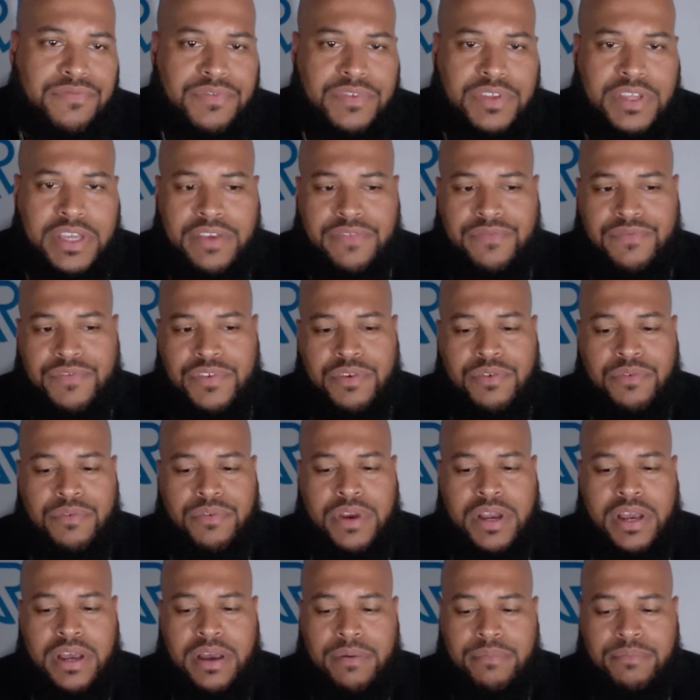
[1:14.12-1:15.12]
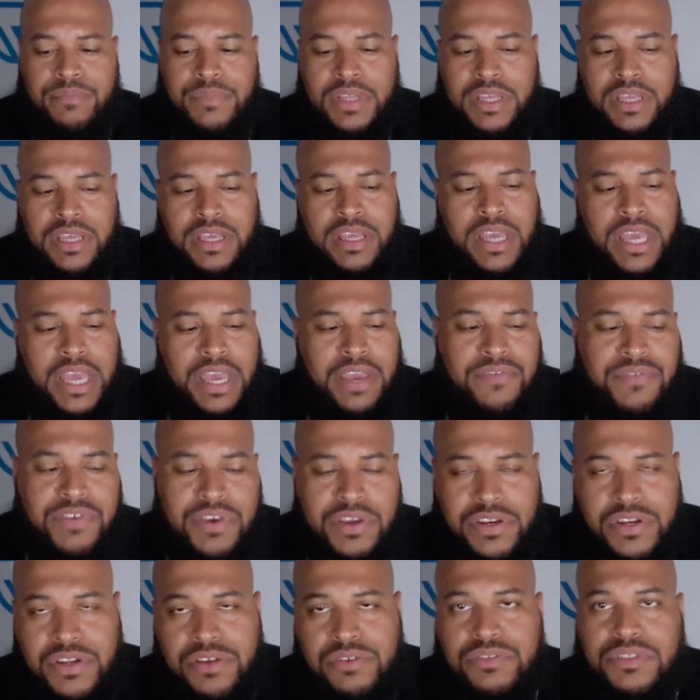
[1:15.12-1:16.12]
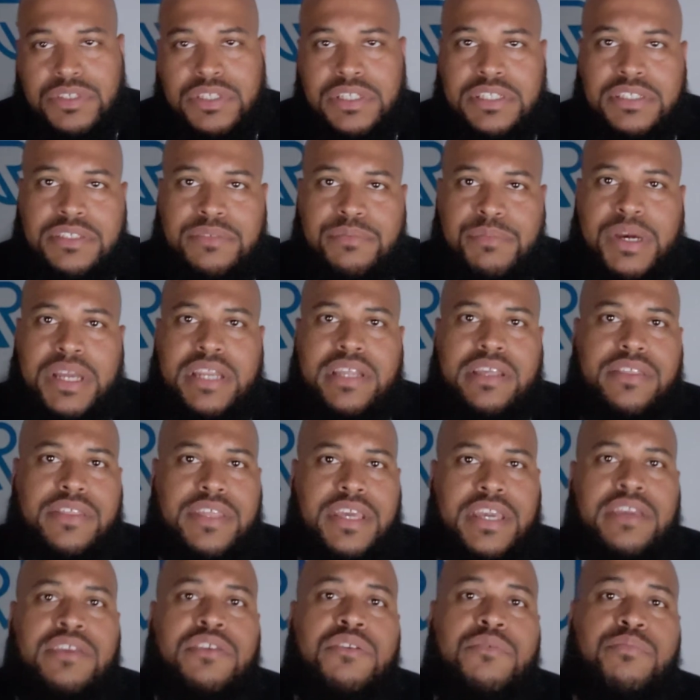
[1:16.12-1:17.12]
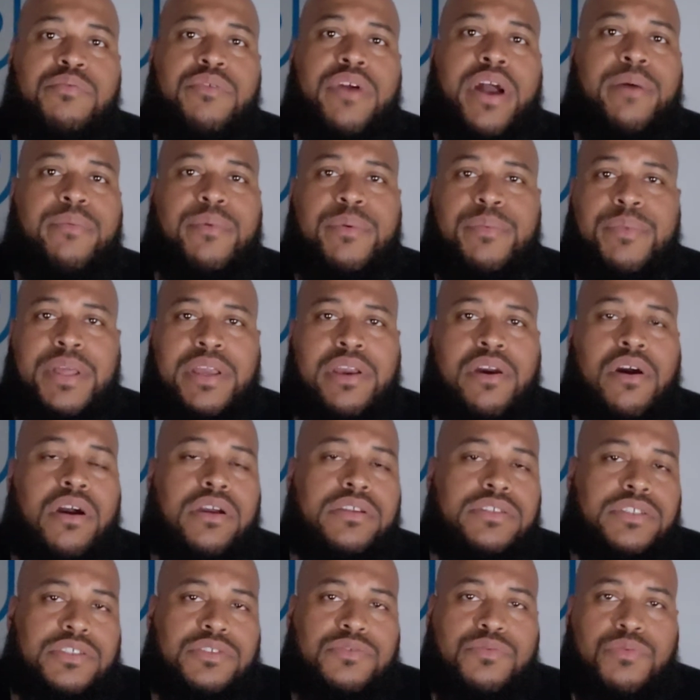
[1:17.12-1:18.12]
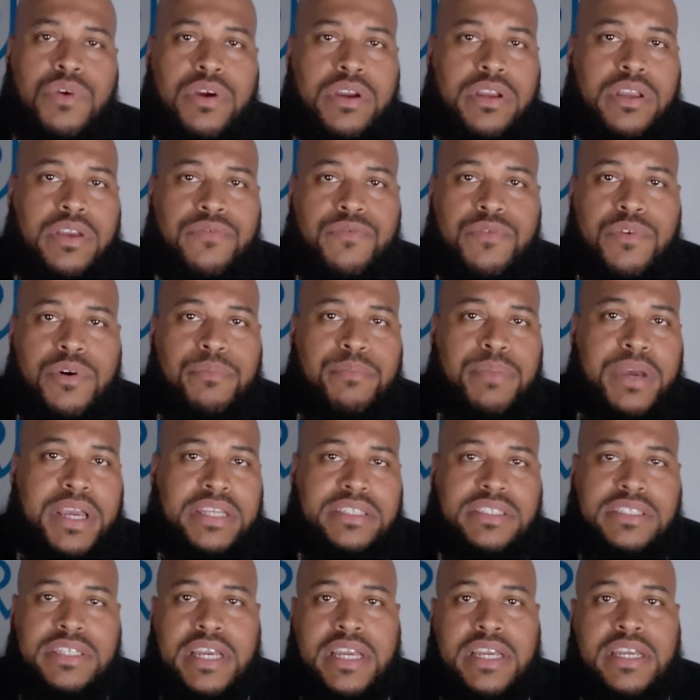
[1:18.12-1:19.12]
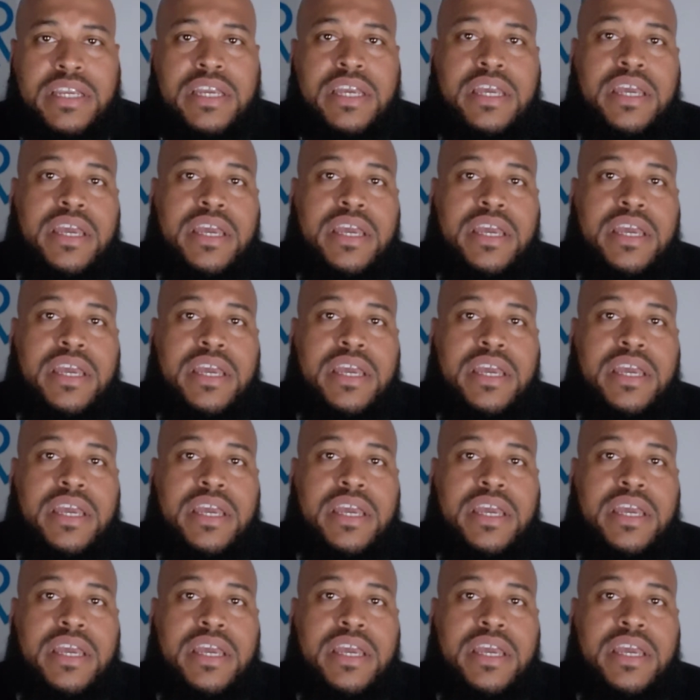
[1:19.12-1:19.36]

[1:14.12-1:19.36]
If you're new to this money thing, you probably are just working for a paycheck,